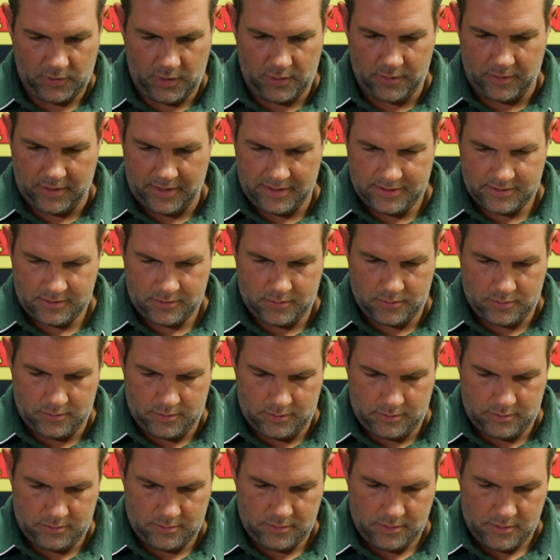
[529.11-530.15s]
Oh, that's cool.
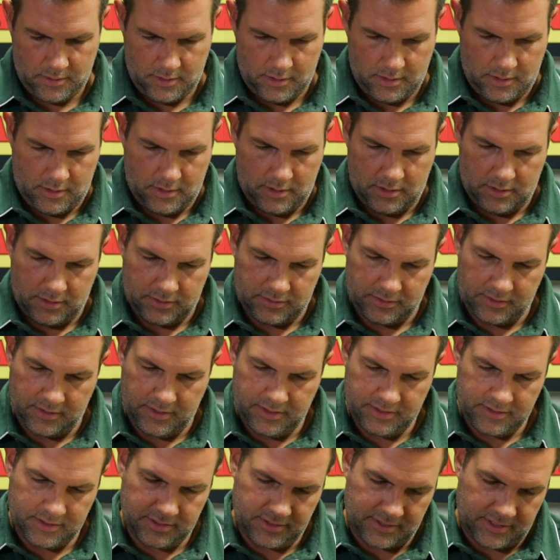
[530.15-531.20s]
So
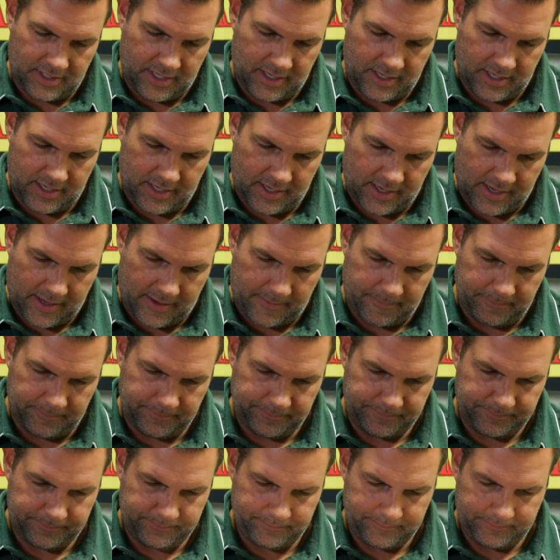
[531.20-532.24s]
this is a, uh,
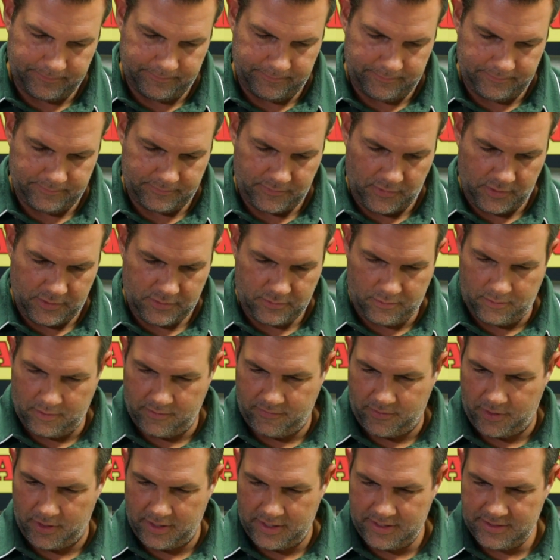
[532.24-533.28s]
it's one of
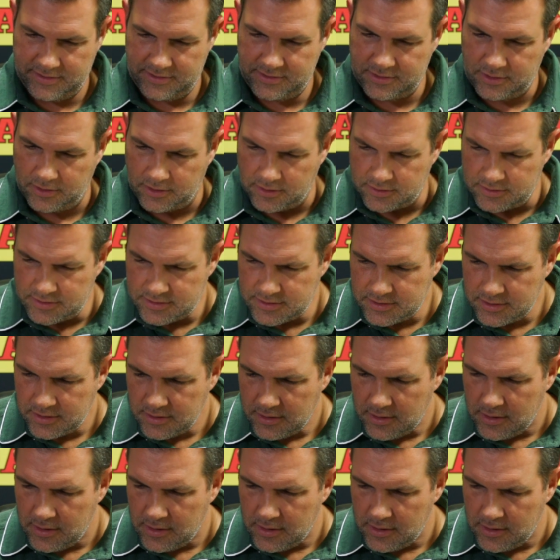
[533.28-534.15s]
our inserts.